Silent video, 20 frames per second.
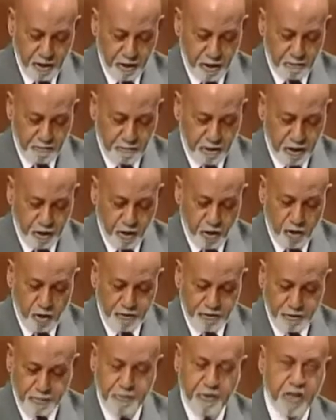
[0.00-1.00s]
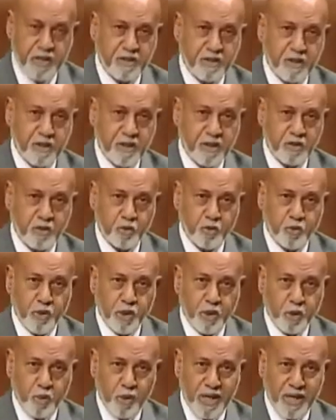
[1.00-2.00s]
below the President's
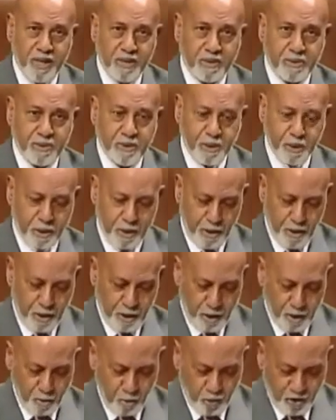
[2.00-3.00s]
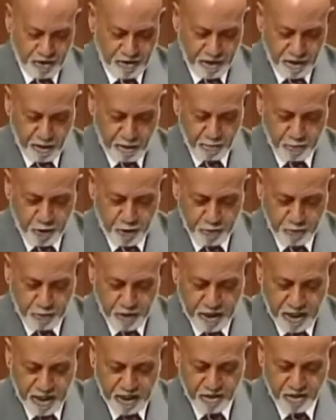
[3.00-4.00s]
request, with an
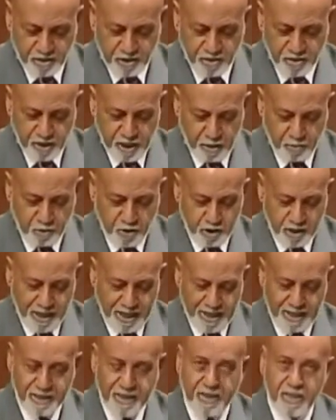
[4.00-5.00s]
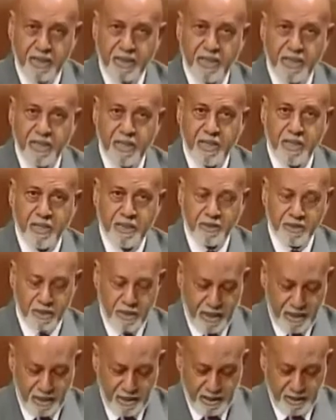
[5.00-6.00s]
appropriation that will likely lead to
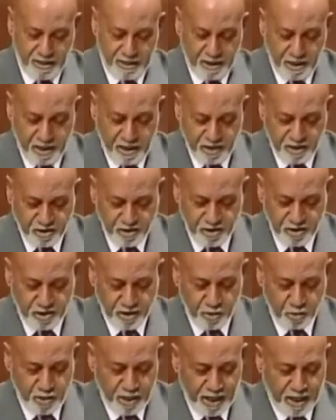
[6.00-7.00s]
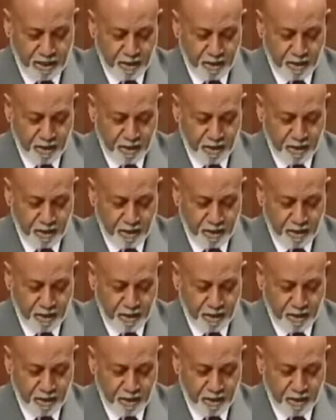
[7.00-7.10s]
either agency-wide